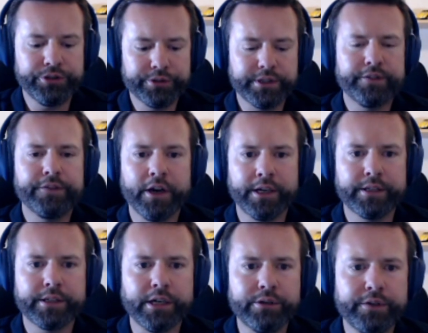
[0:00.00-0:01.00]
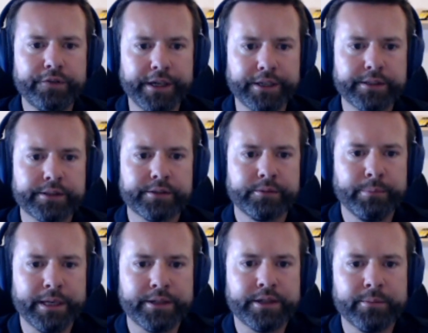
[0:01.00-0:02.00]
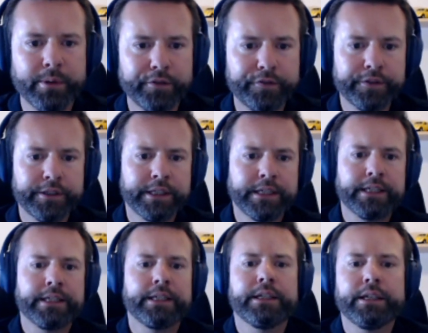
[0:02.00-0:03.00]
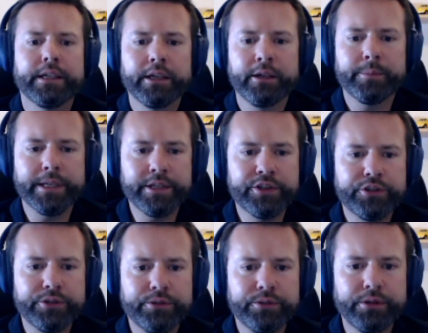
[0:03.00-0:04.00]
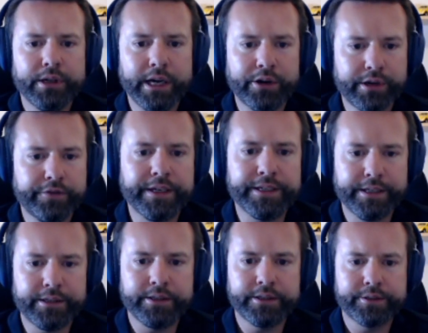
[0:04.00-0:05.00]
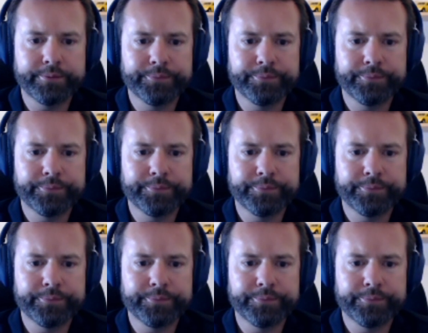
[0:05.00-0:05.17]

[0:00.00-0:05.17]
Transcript: user-defined co-effects mentioned above into our event handler.